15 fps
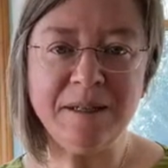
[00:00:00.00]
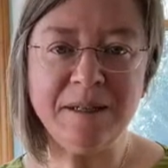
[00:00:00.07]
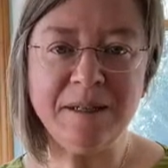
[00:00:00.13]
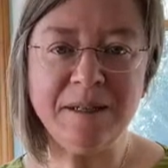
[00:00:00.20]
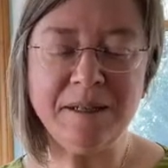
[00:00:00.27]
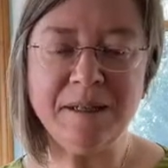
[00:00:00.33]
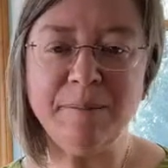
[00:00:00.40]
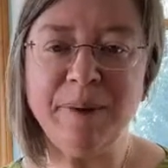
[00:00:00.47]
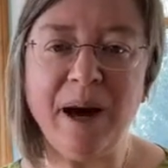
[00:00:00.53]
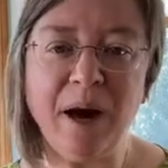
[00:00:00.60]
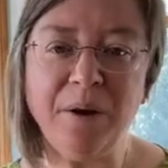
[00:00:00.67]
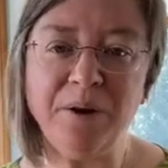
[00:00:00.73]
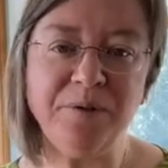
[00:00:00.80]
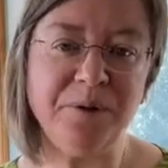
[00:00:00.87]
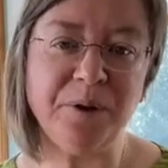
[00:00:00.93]
It's a
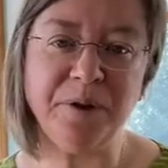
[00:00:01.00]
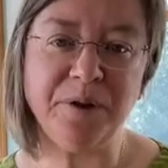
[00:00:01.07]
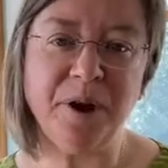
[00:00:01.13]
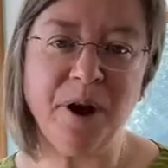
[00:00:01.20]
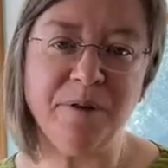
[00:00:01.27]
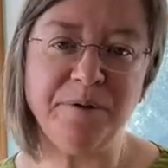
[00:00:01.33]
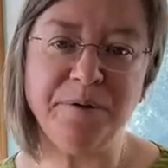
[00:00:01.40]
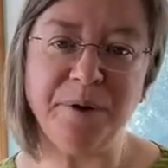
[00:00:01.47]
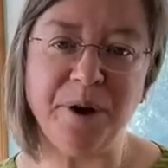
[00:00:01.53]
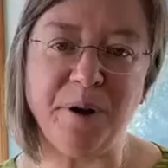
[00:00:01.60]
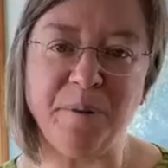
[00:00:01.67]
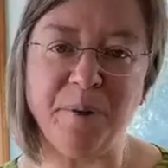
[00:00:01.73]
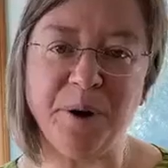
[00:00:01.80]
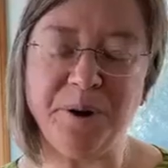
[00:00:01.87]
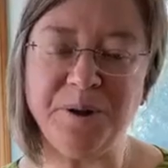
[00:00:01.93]
powerful thought for our
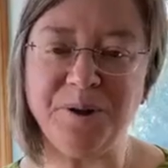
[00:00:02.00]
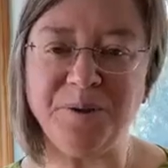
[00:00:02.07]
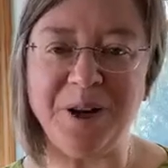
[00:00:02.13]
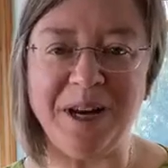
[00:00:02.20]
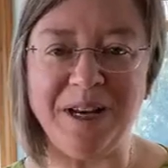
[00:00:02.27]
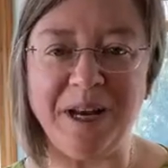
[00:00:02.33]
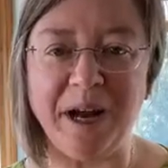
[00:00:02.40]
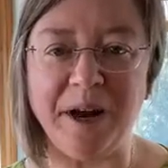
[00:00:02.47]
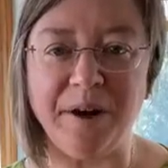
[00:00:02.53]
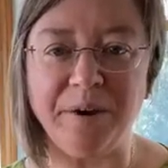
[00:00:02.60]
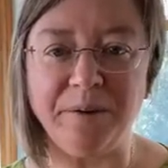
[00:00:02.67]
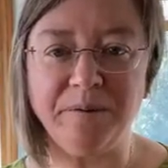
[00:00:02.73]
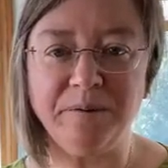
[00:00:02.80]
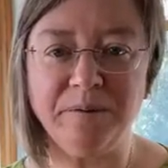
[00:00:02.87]
world right now,